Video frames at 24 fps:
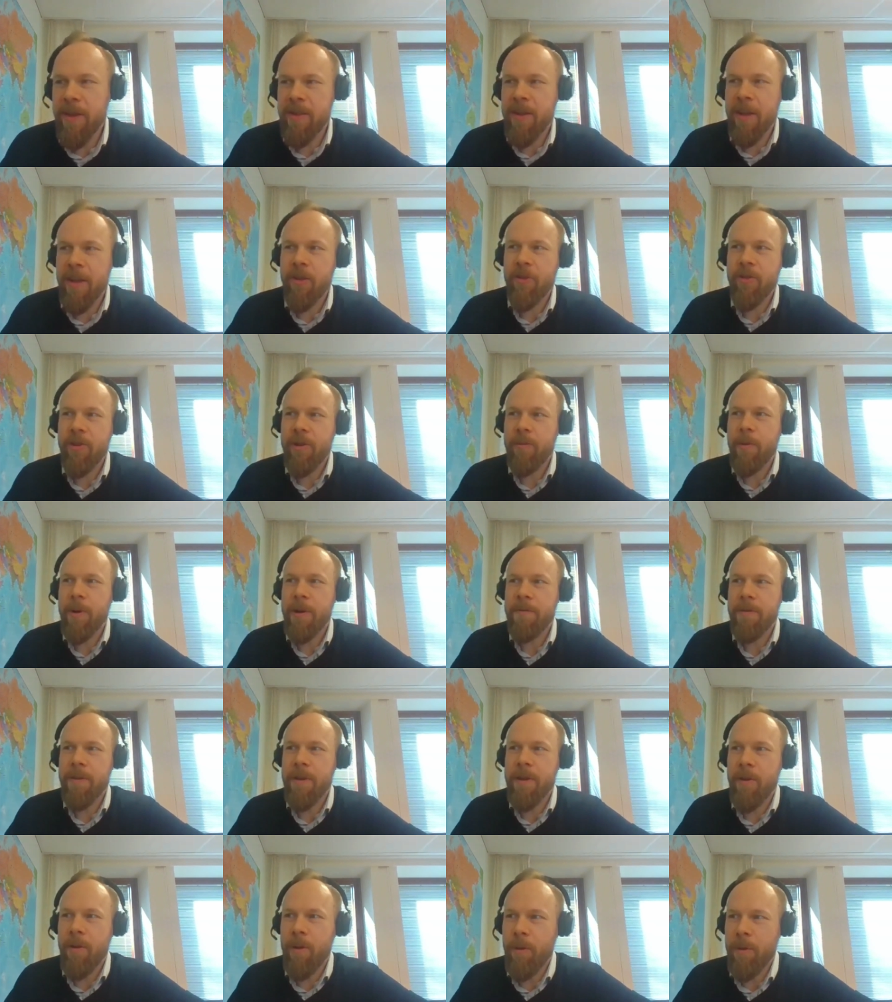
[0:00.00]
It's actually one of
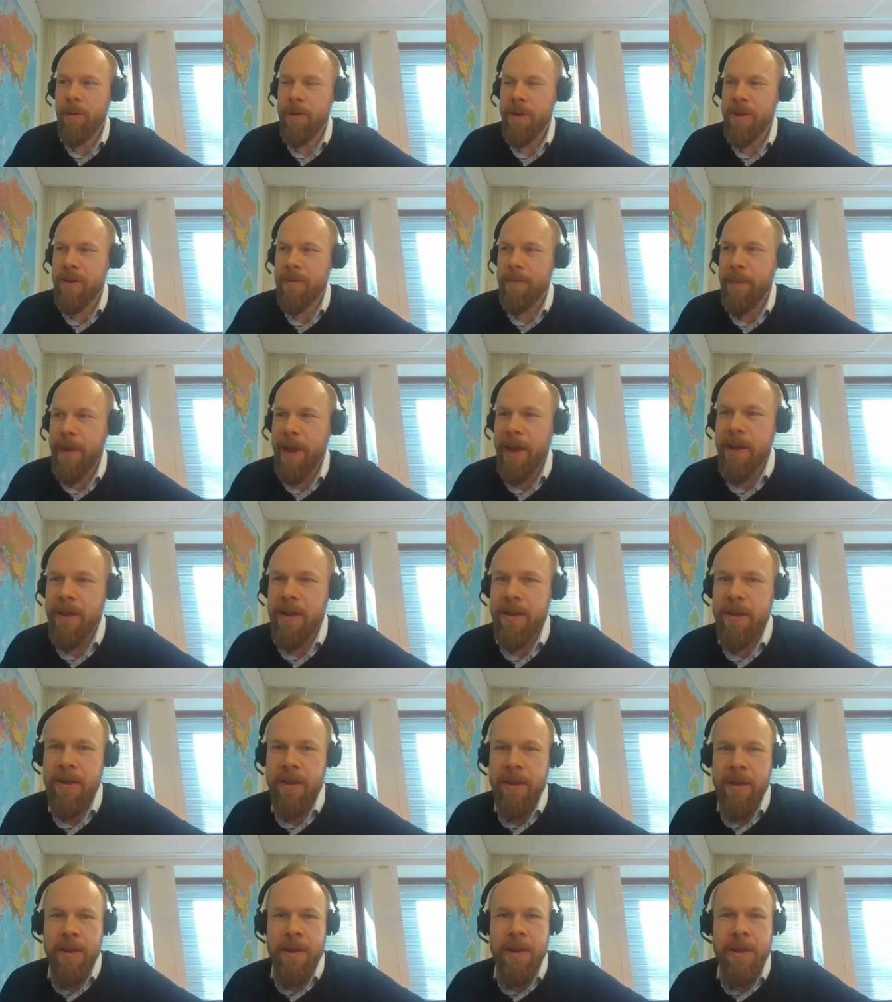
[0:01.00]
the oldest
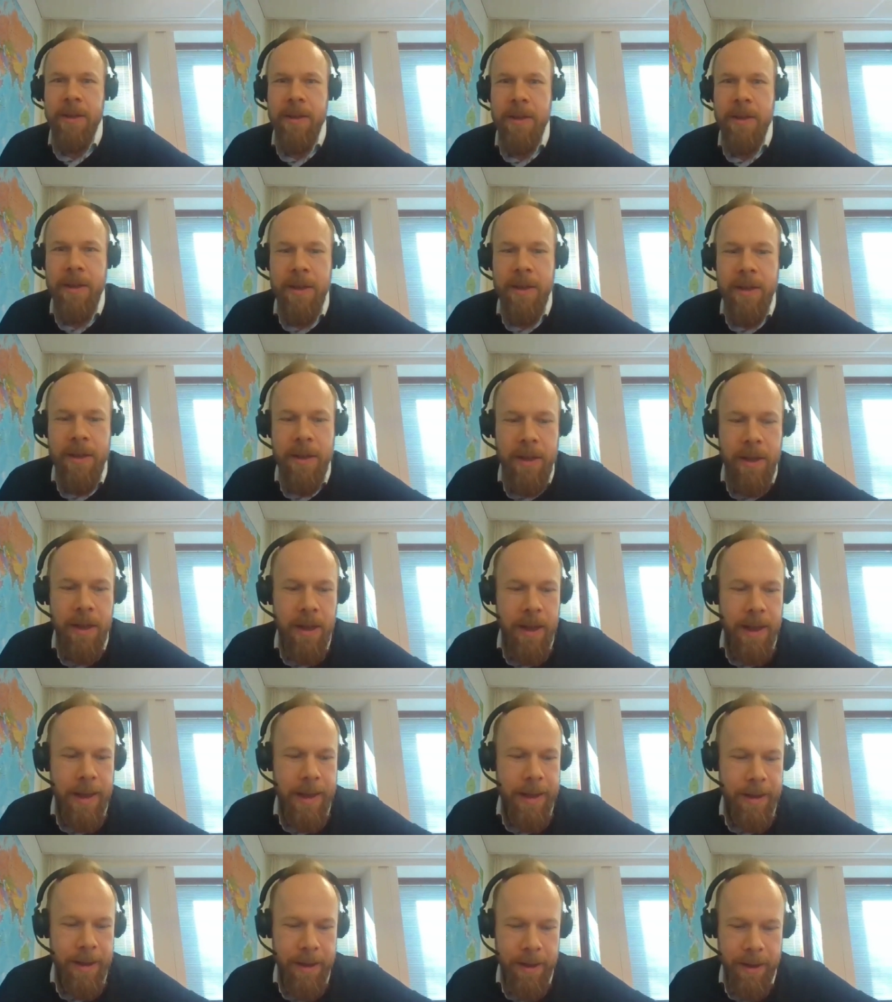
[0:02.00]
banks
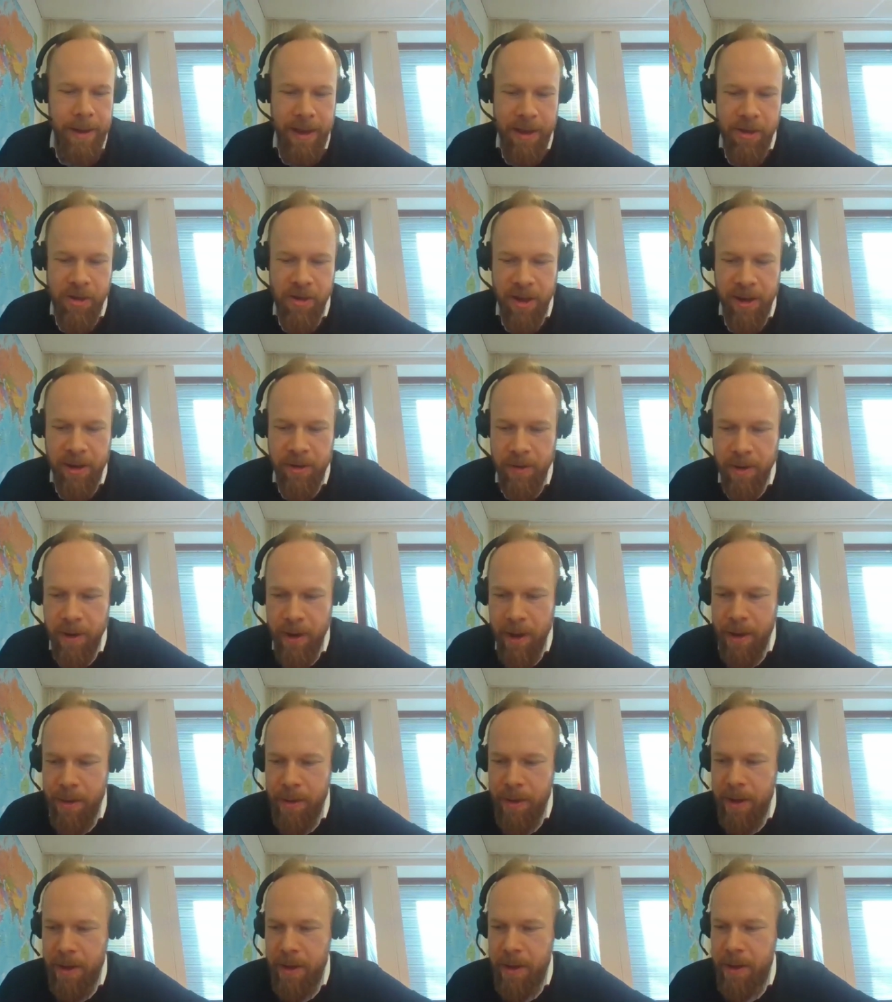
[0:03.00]
uh, in general, I
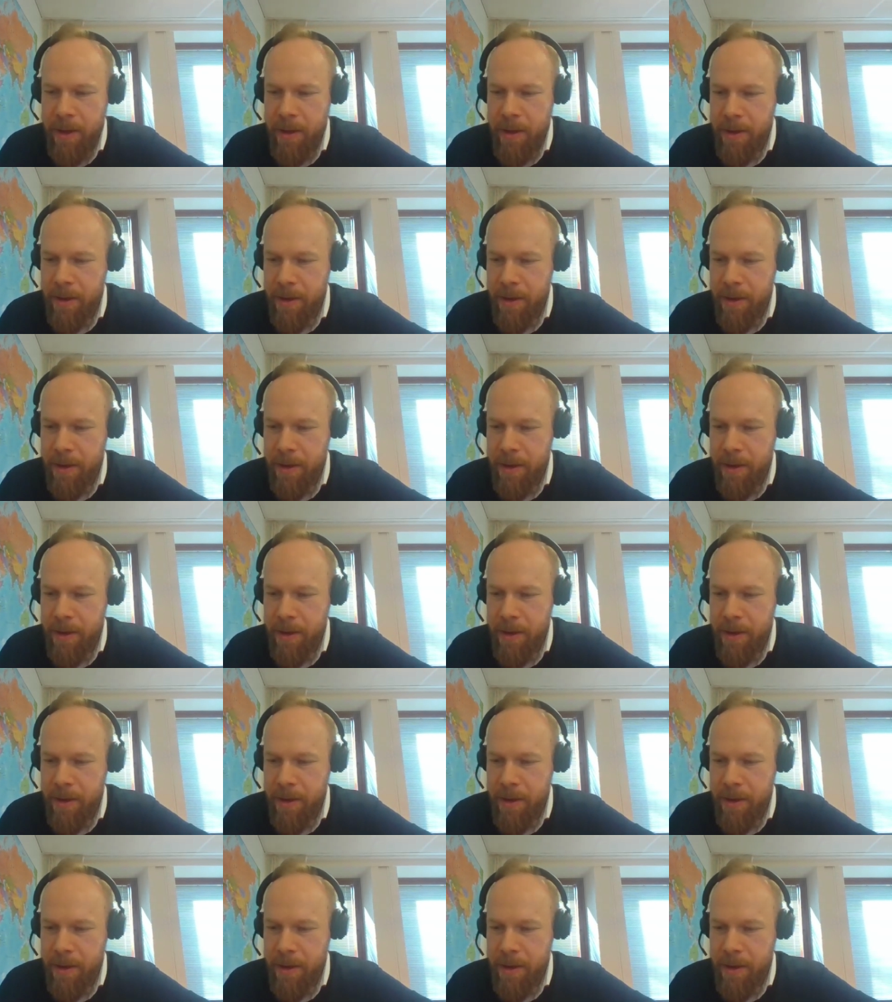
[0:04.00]
think.